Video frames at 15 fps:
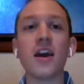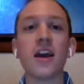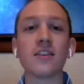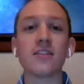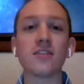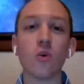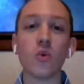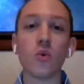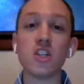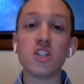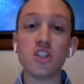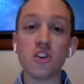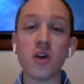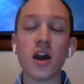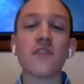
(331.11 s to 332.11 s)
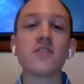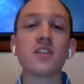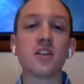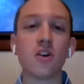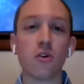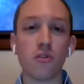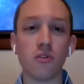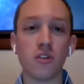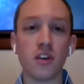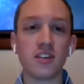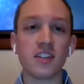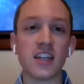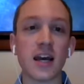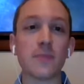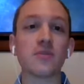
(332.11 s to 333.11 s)
And so we do have to go through these
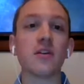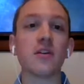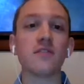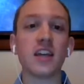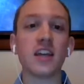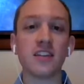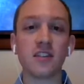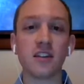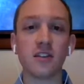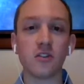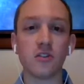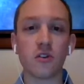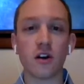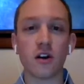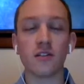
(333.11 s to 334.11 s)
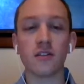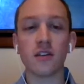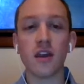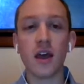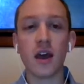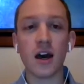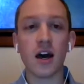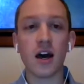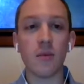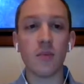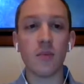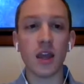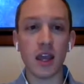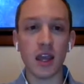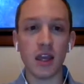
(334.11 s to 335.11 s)
steps of testing the drugs
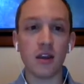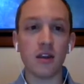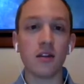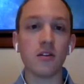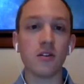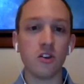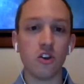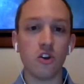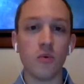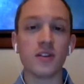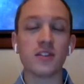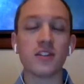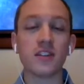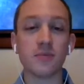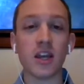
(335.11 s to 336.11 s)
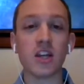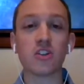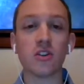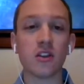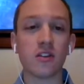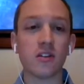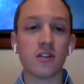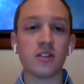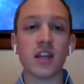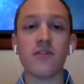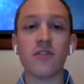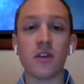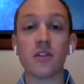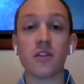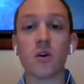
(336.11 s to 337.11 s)
in humans to make sure that they're safe
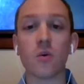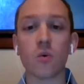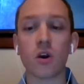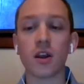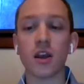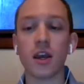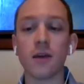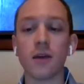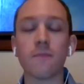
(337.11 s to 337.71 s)
and that they're working.